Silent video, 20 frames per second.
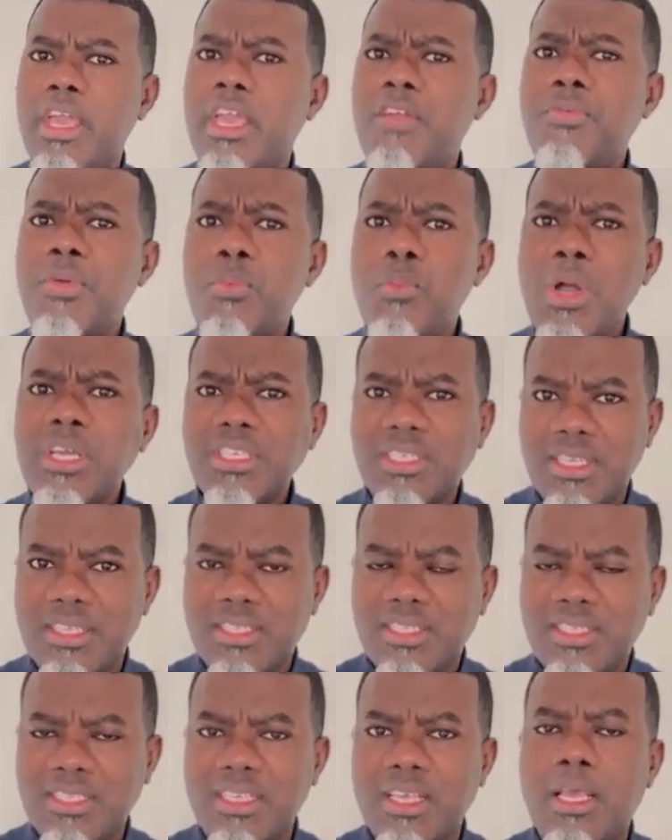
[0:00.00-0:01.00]
If you've watched
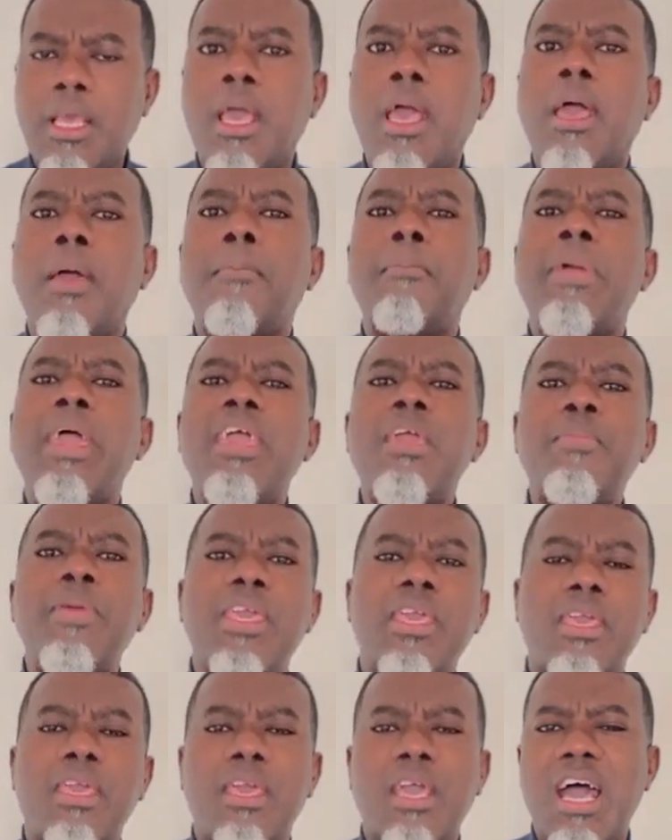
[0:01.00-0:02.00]
this,
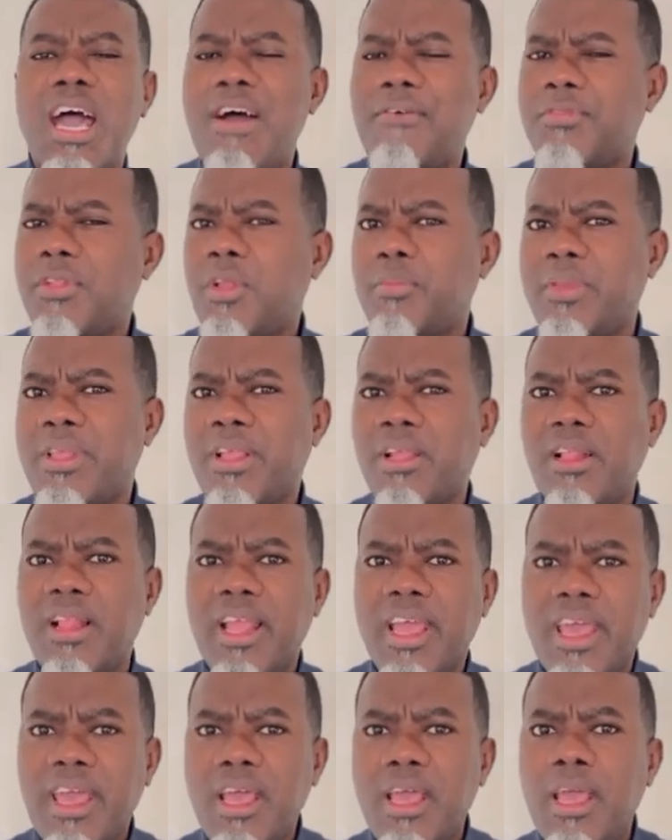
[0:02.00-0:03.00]
maybe I've not been
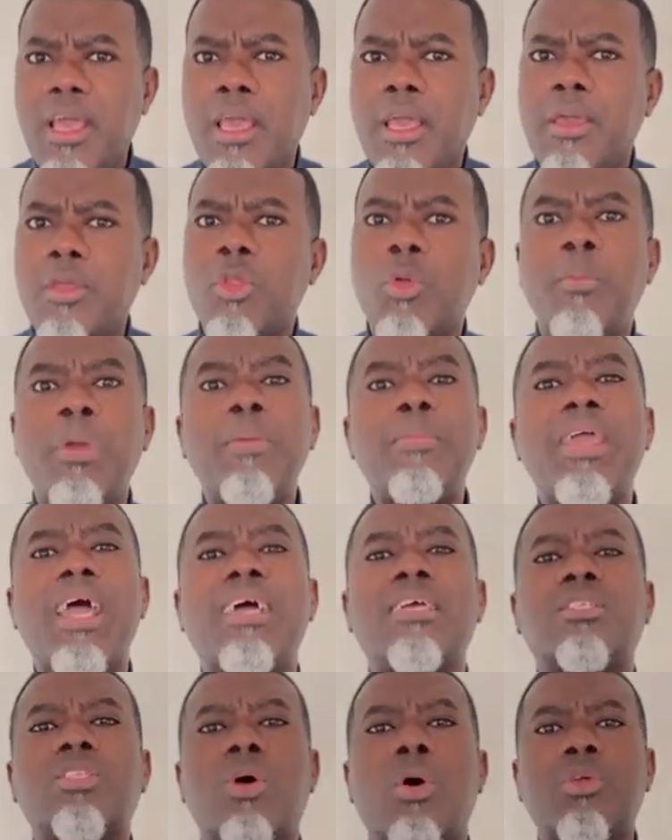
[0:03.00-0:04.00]
clear. You know, maybe
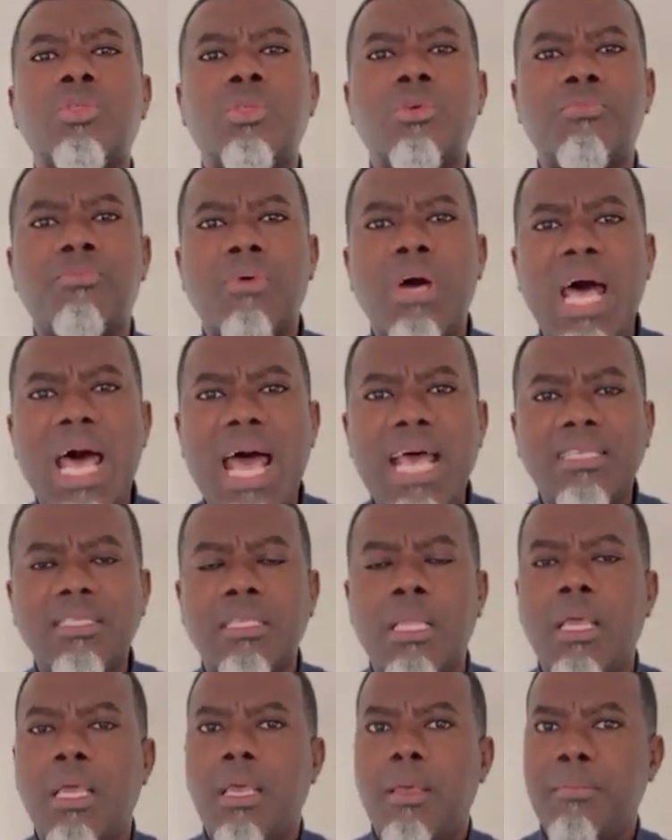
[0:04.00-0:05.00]
I talk too fast.
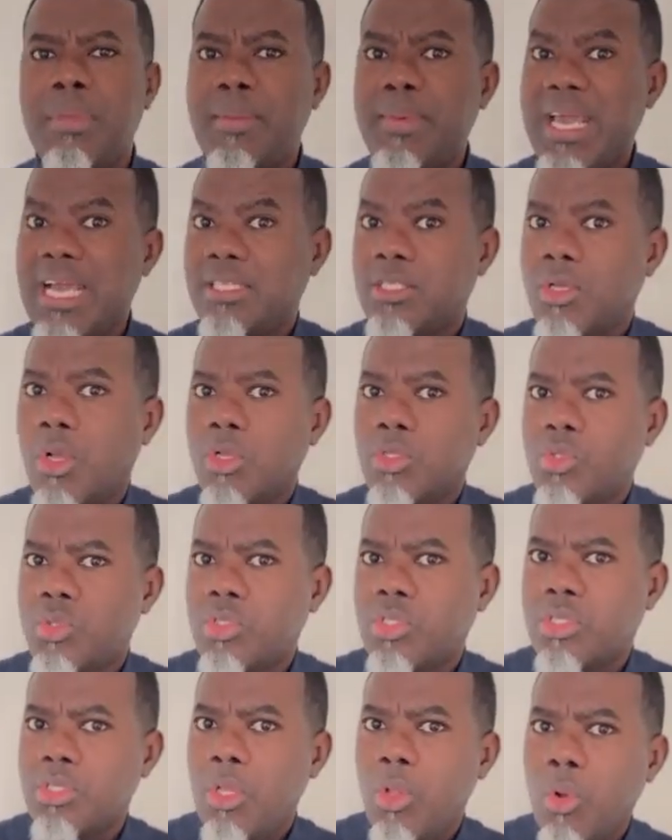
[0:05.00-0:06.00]
Maybe I talk too
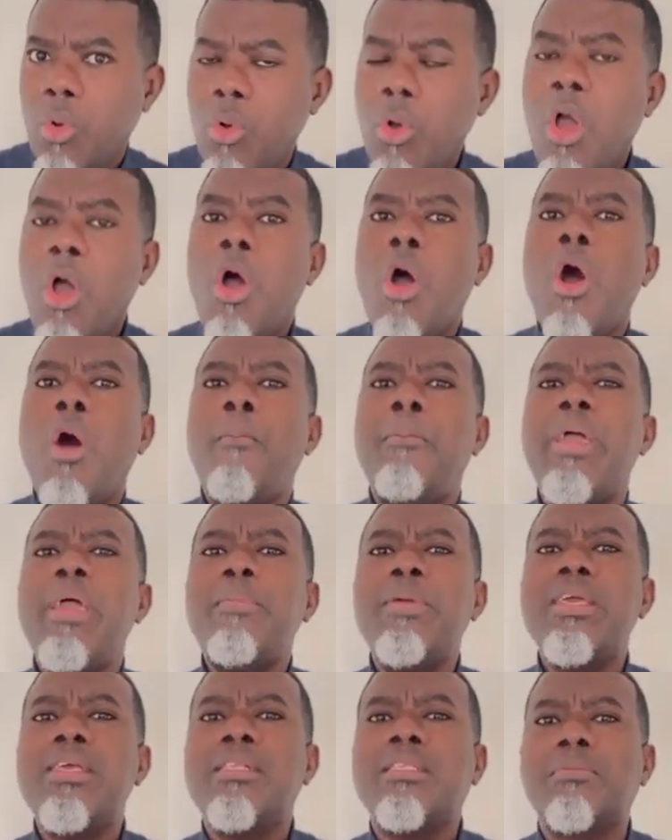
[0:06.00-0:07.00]
slow. Or
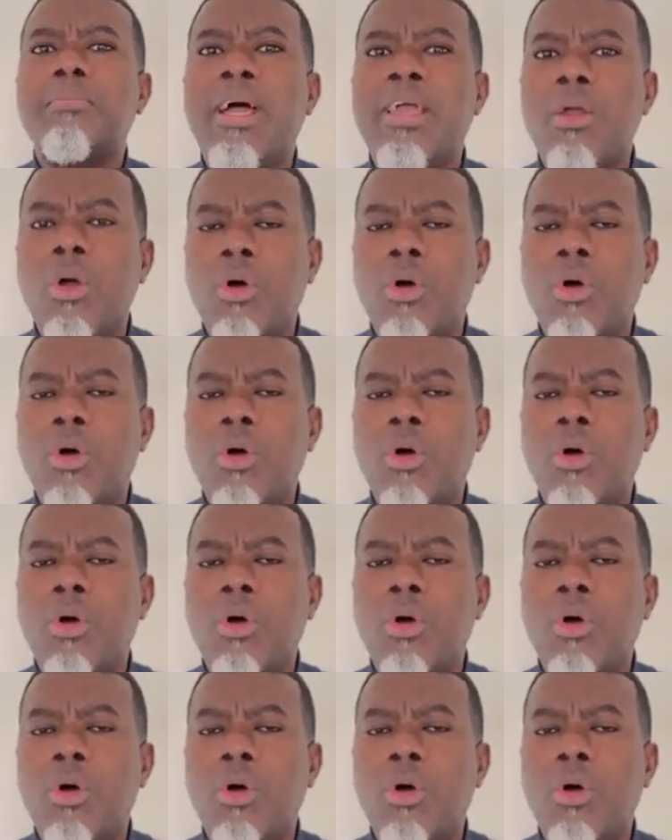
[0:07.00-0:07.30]
maybe it's my